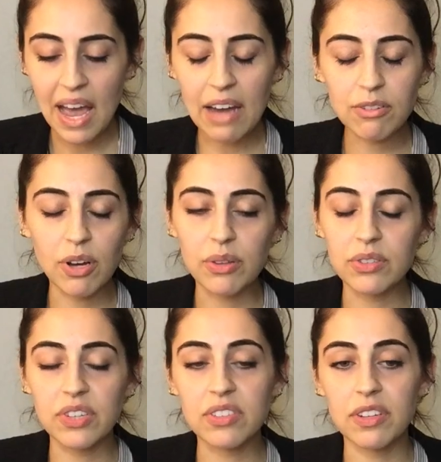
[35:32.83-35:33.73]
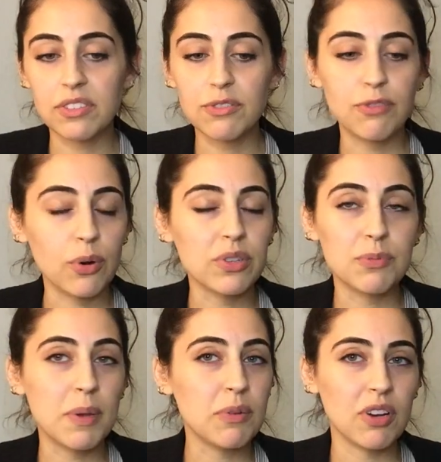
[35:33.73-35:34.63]
I don't know, there's like such a focus
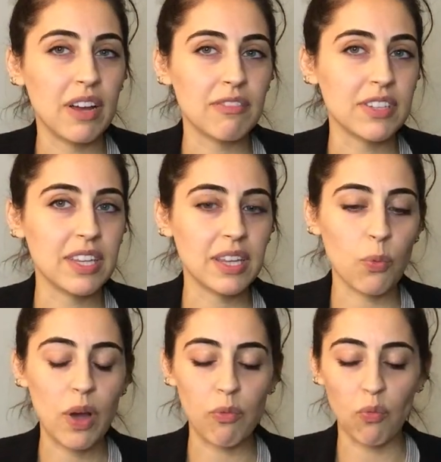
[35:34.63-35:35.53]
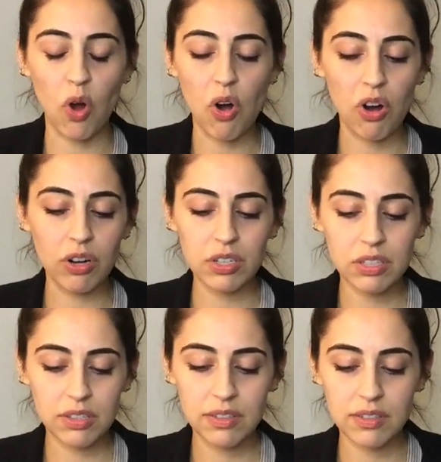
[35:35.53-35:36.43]
maybe on everything that went wrong.
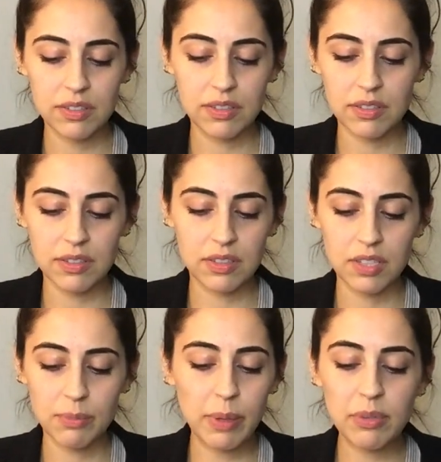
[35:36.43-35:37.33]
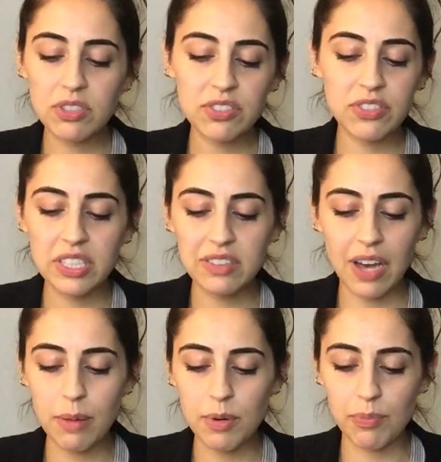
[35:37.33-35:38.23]
Maybe you just need
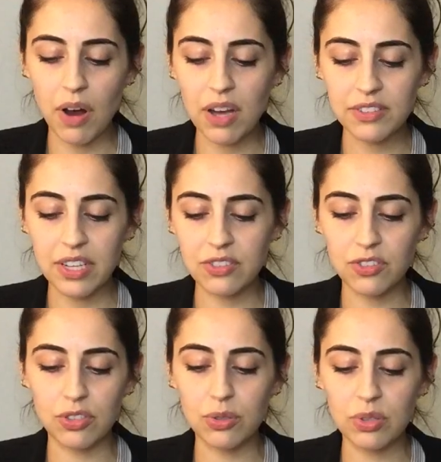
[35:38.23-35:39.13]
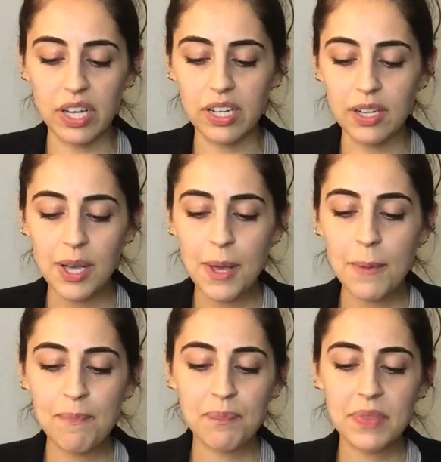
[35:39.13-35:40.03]
time to process too. Like,
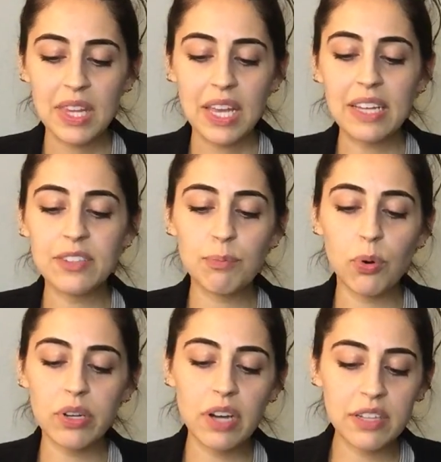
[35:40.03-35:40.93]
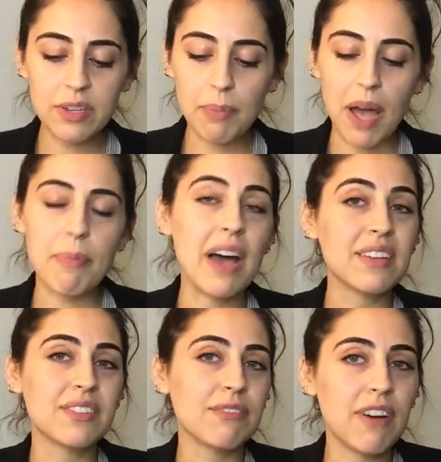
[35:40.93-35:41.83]
it's important not to
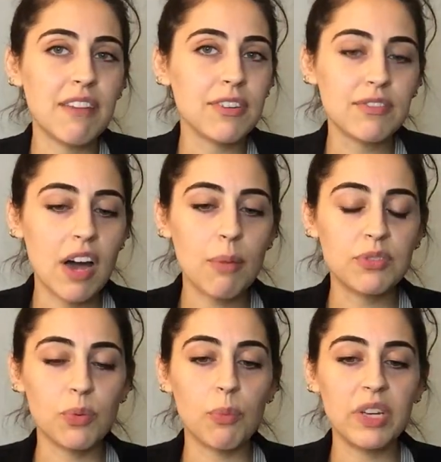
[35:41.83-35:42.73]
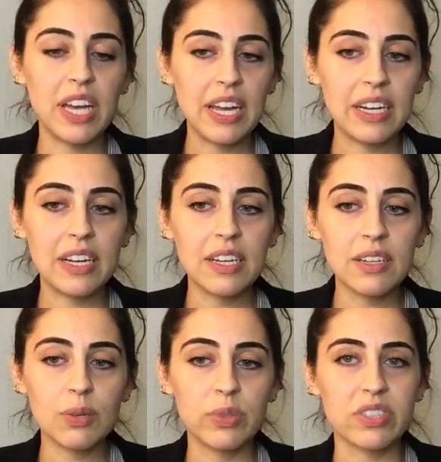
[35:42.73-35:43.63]
bypass the Five of Cups when we hit
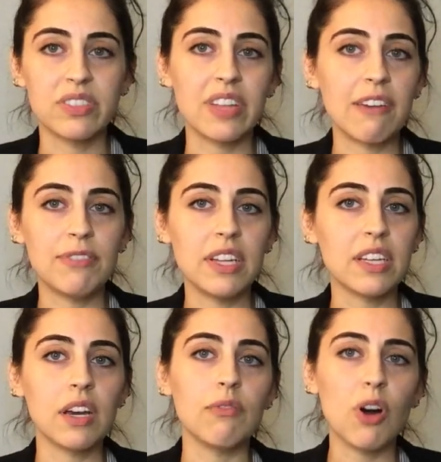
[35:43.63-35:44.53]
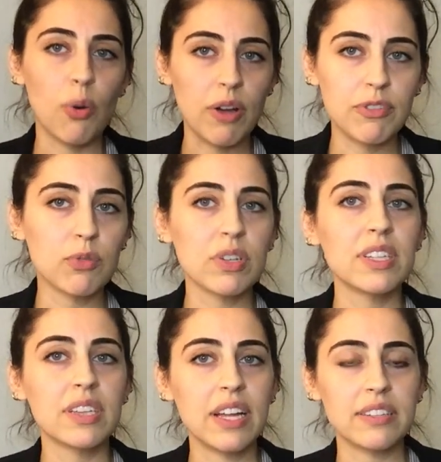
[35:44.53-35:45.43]
it, which is that feeling of, oh, I feel
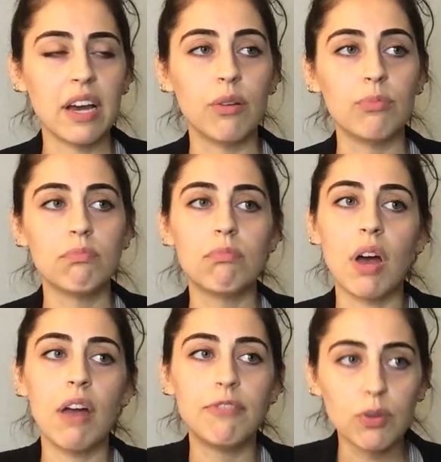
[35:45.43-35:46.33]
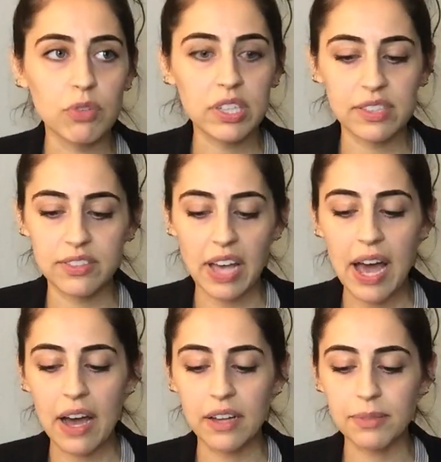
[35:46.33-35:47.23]
really let down. I feel really
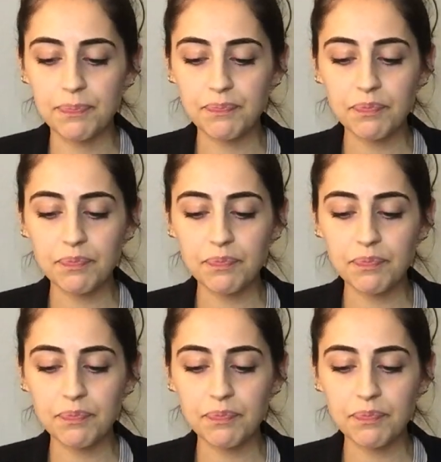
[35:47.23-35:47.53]
sad.